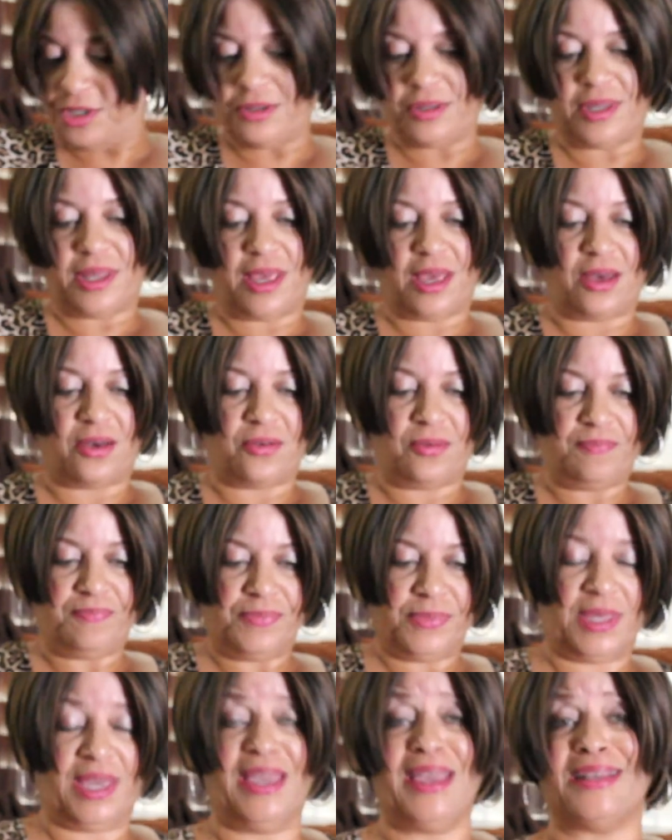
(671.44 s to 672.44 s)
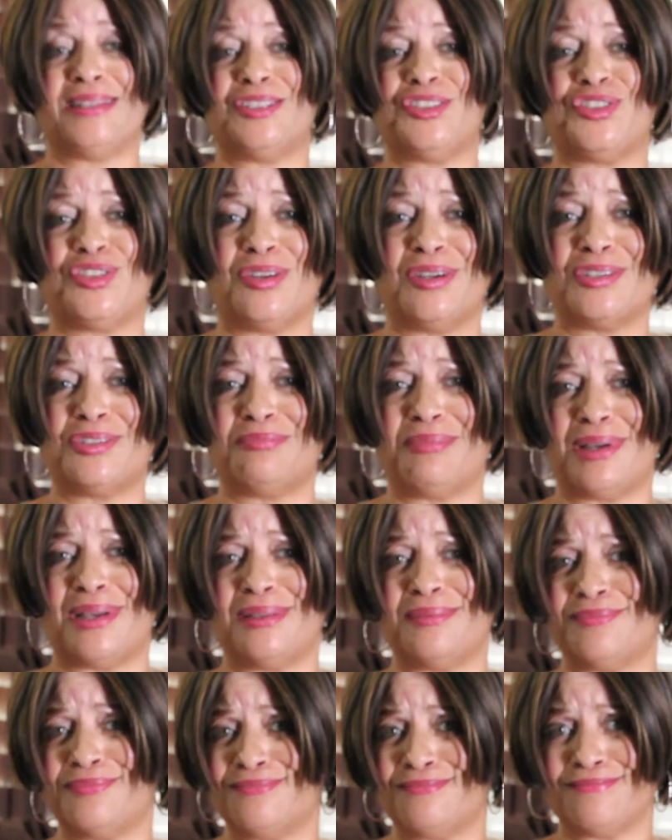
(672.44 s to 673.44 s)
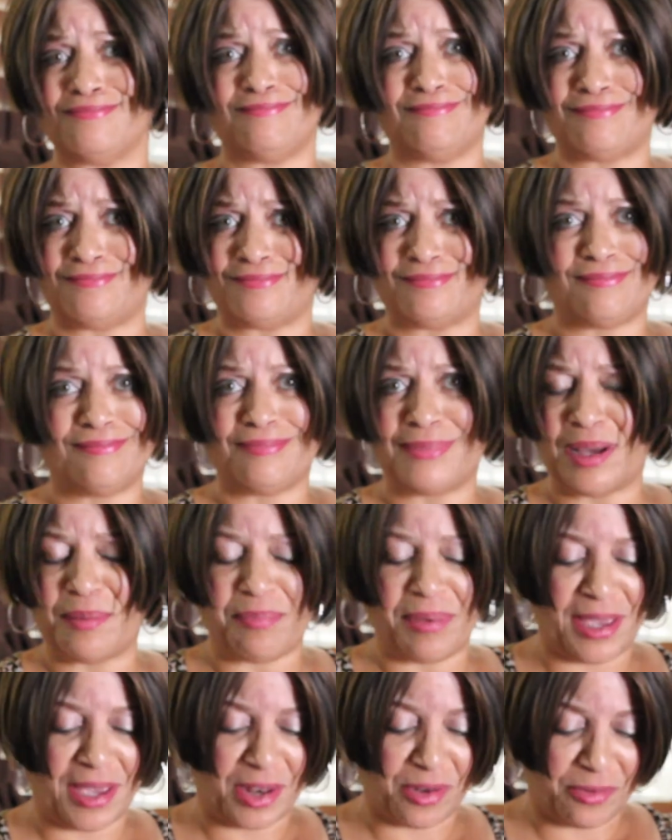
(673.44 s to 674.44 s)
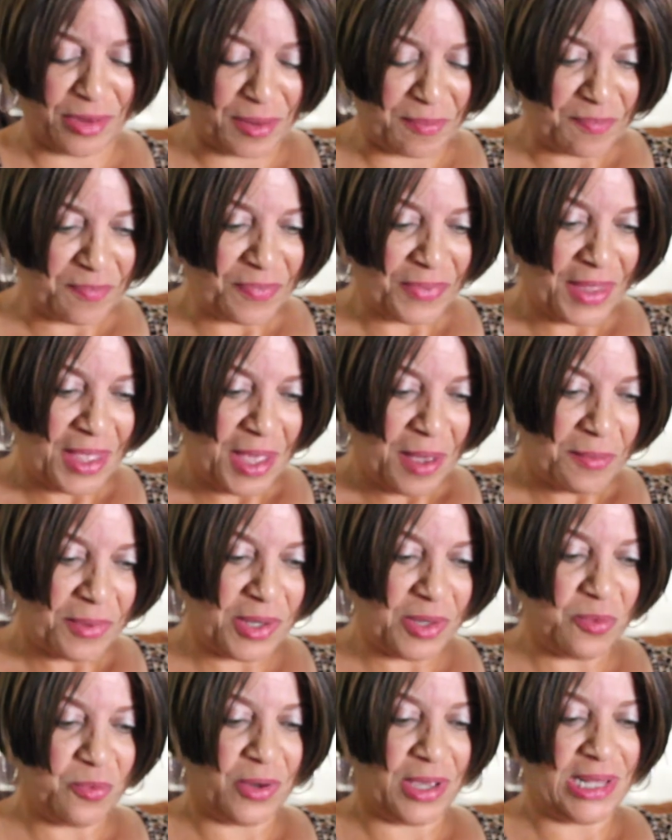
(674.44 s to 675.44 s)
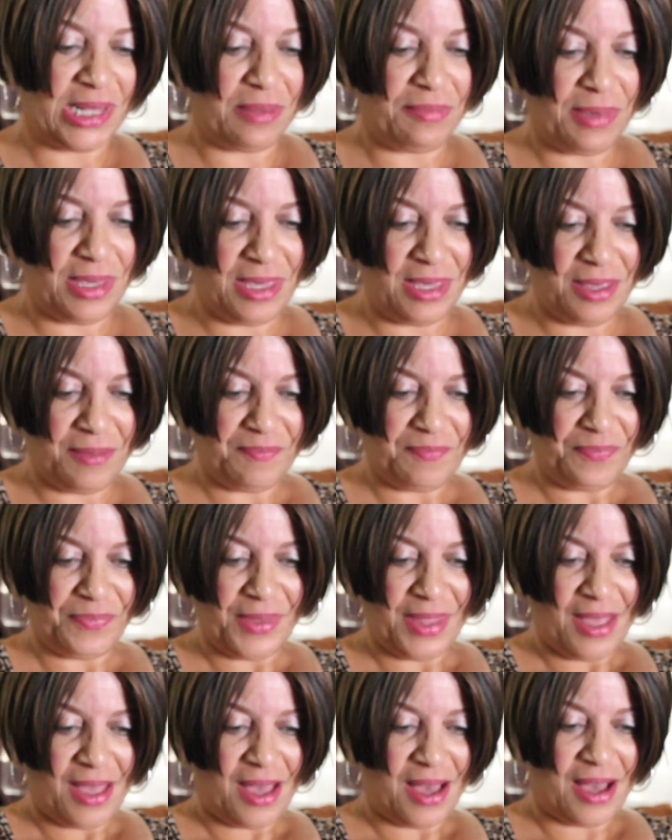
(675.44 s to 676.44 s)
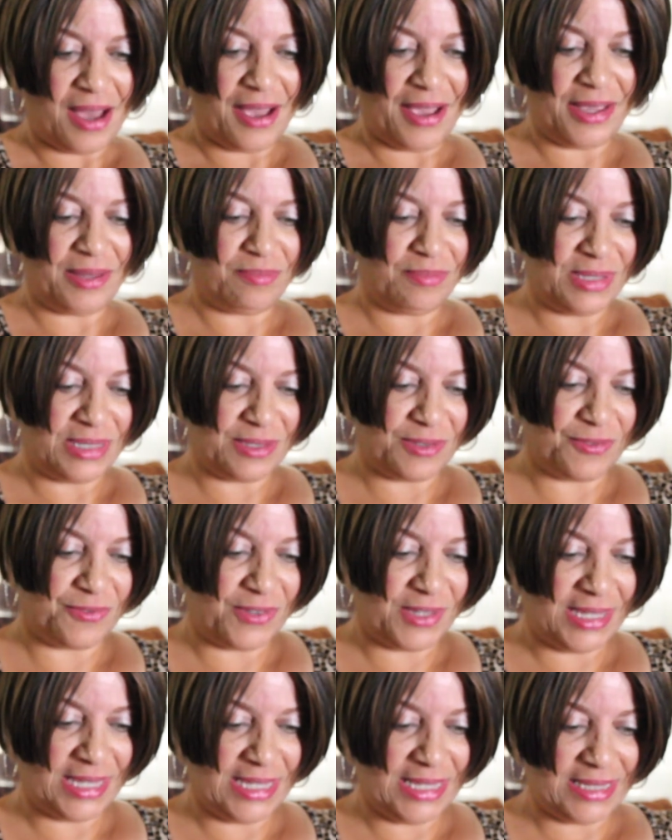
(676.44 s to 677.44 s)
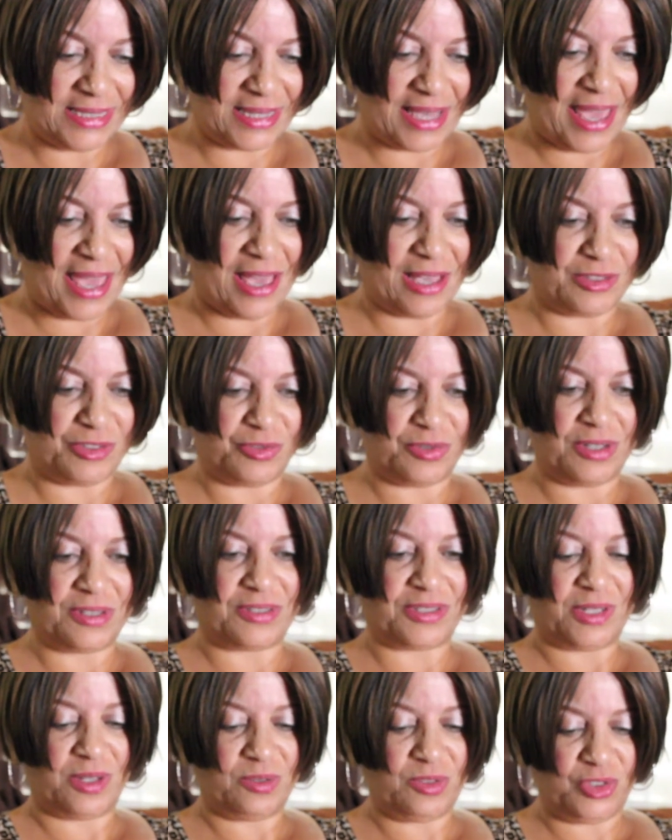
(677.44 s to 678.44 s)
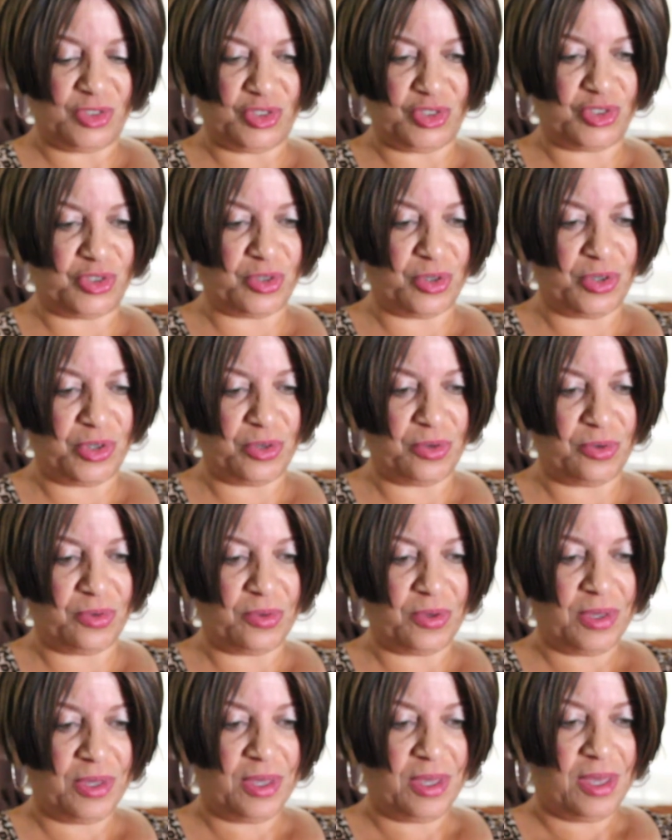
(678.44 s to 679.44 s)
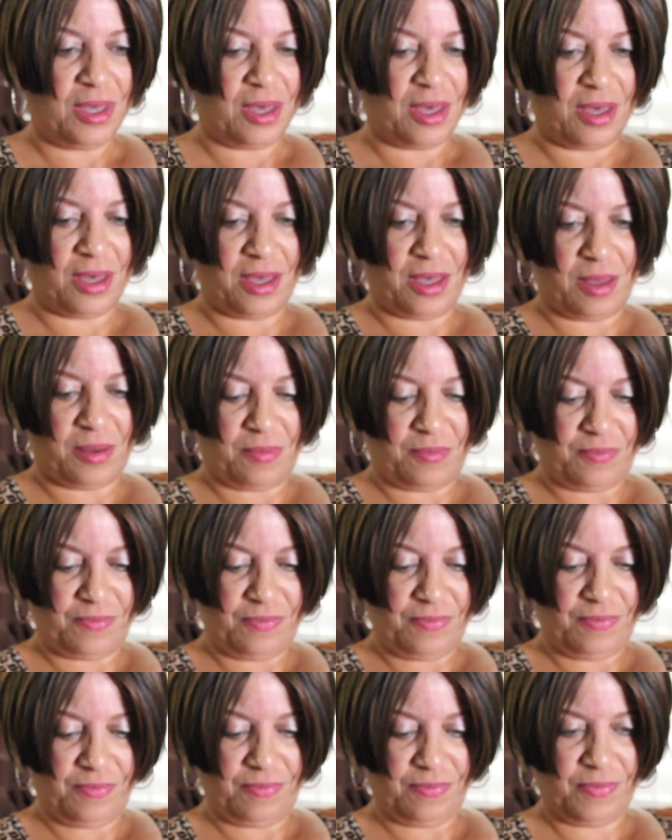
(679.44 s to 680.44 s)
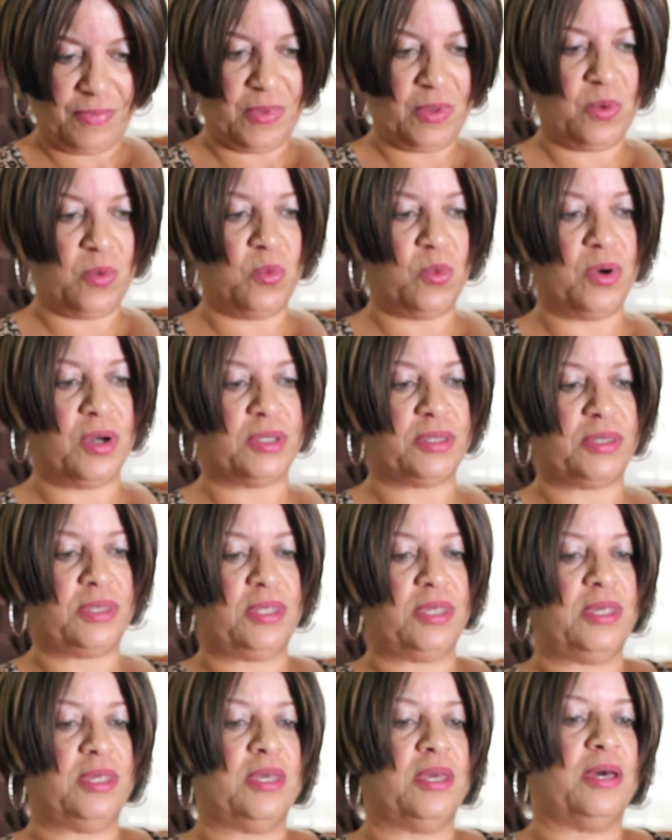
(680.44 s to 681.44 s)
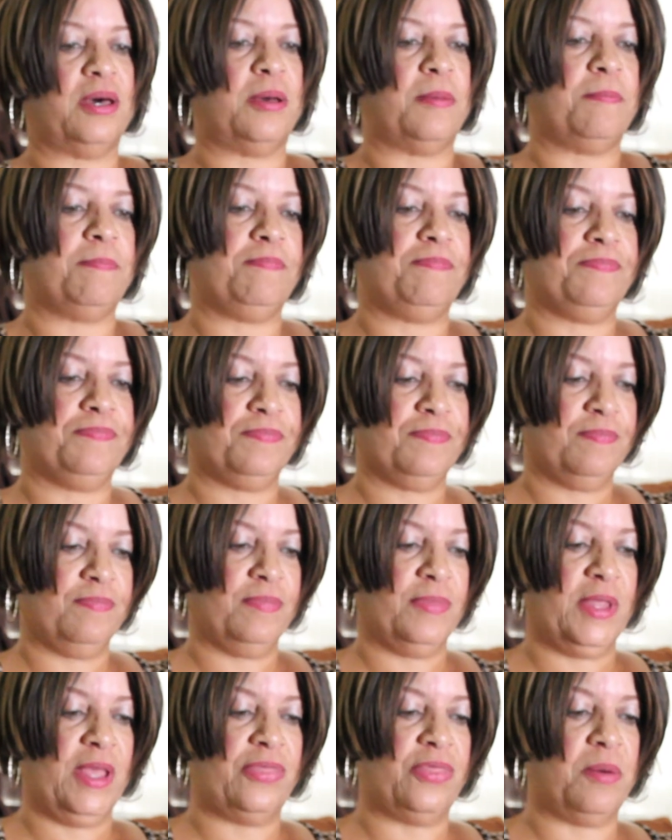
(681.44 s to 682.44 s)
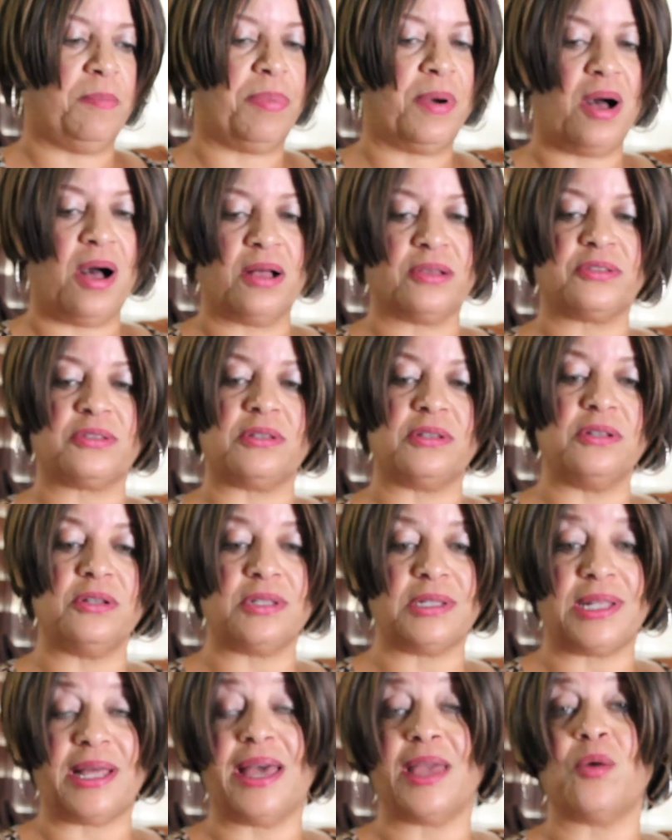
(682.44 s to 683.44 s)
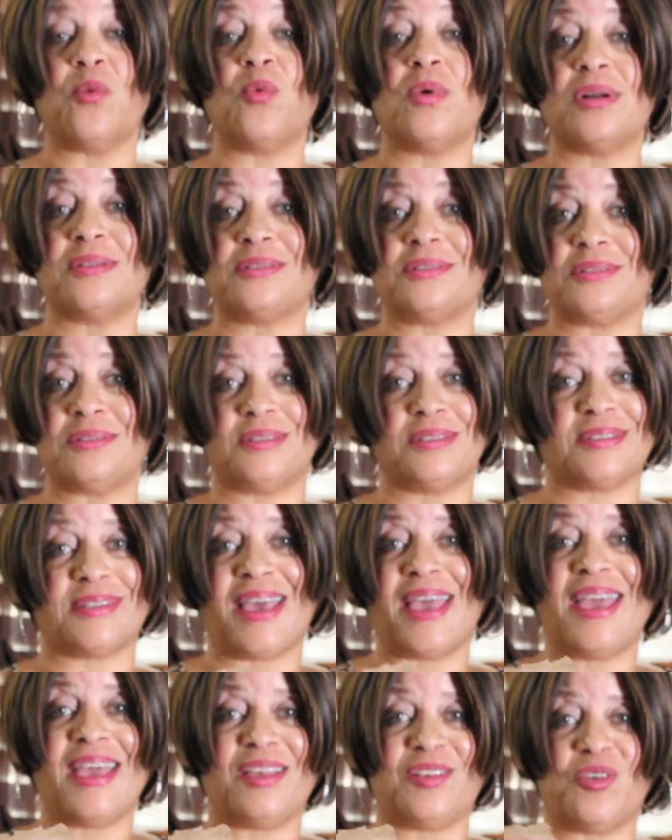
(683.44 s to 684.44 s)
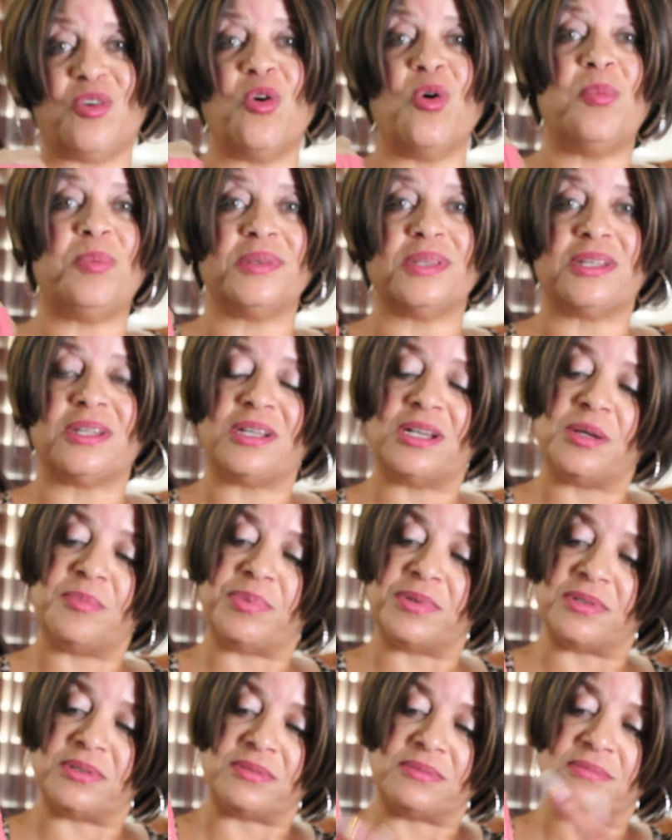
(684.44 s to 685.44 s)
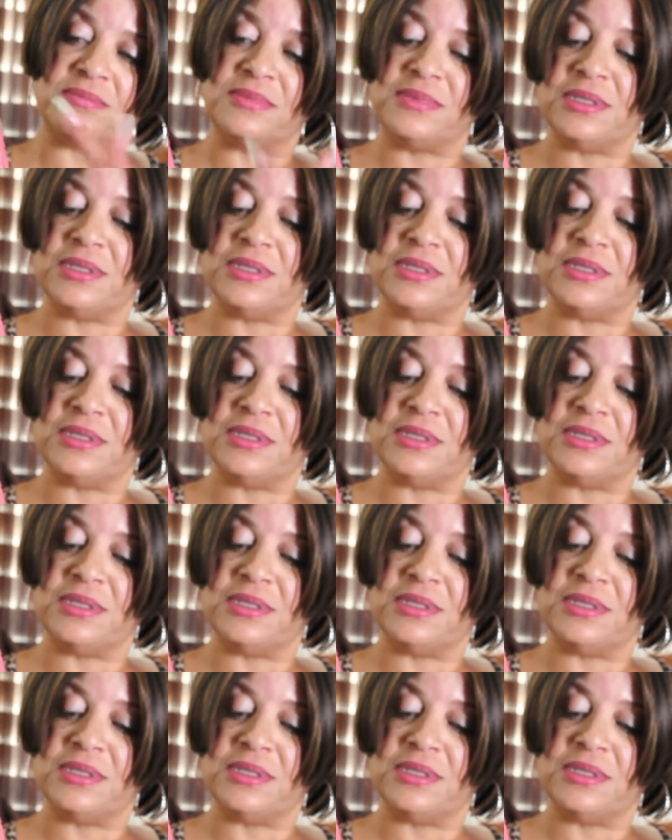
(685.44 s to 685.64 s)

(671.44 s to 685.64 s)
you now. I had to charge my my battery. But anyway, let me hide Miss V's address, and I'll just show you um, what the uh, the box looked like once, because I had to open it up, and